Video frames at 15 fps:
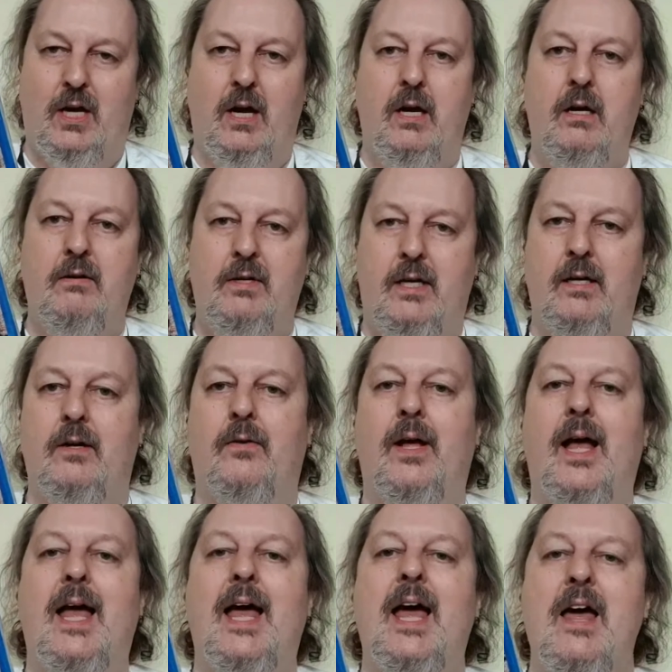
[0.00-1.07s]
Oh no,
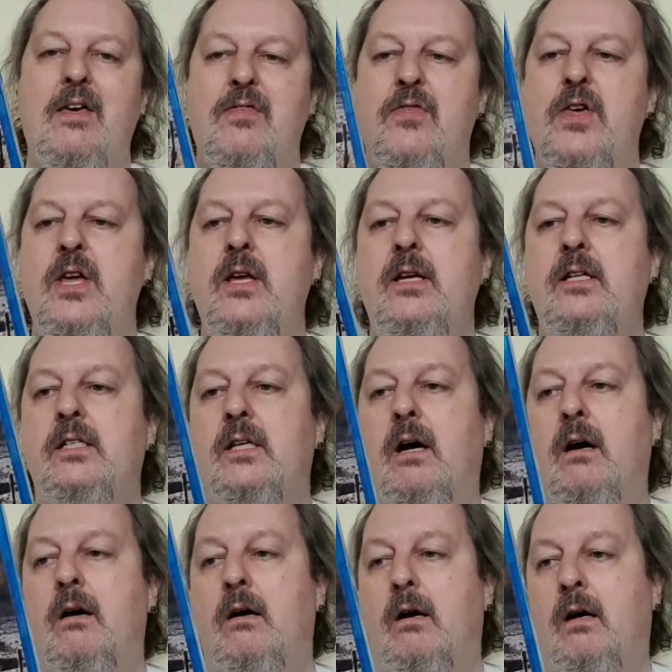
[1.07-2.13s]
these
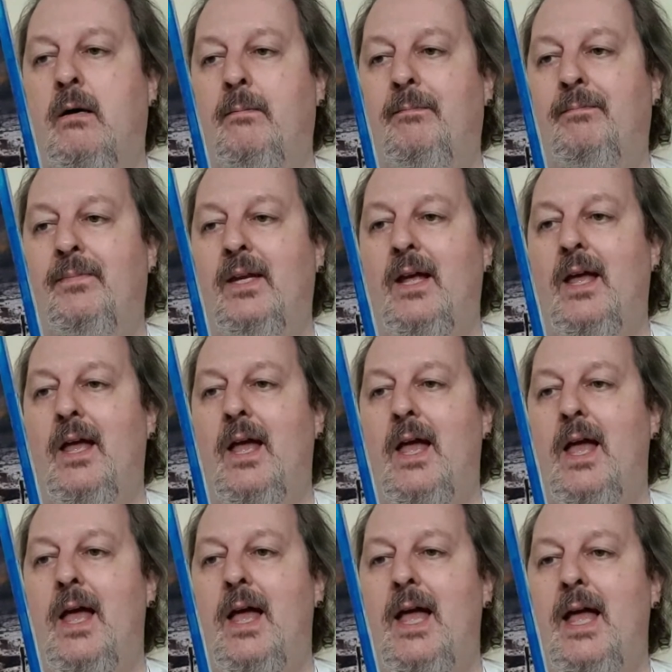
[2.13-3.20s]
are
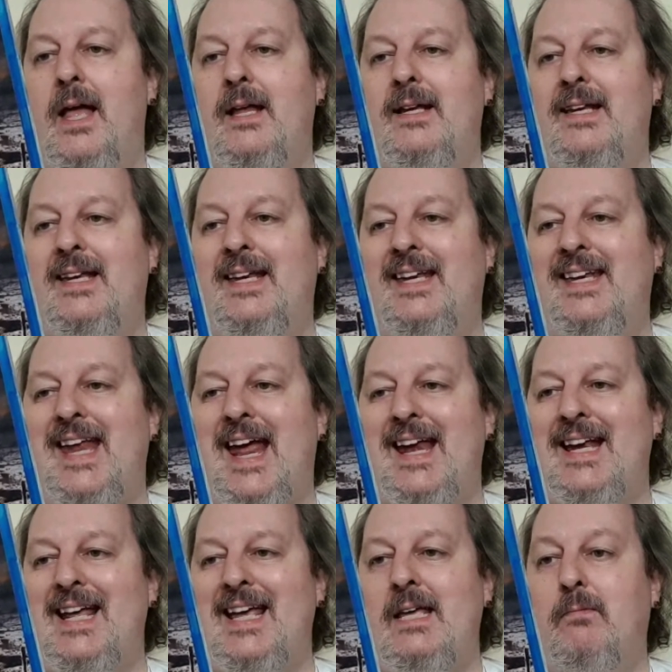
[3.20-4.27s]

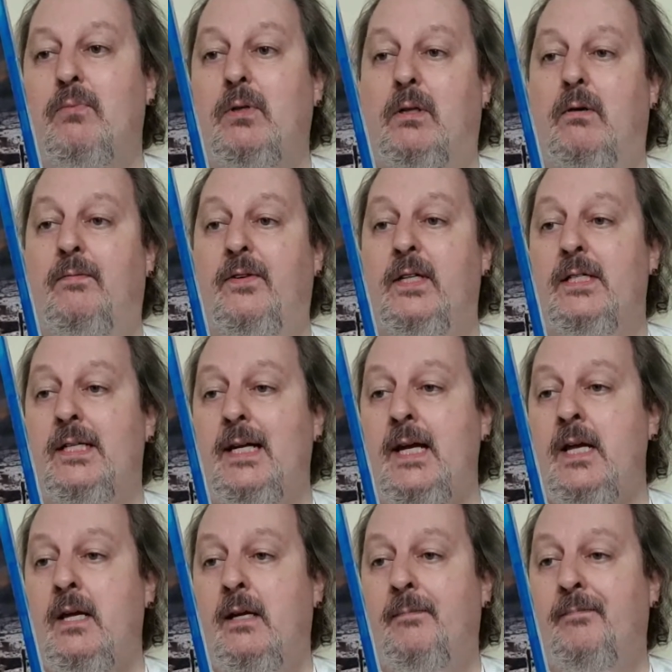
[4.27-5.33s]
deadly, well obviously,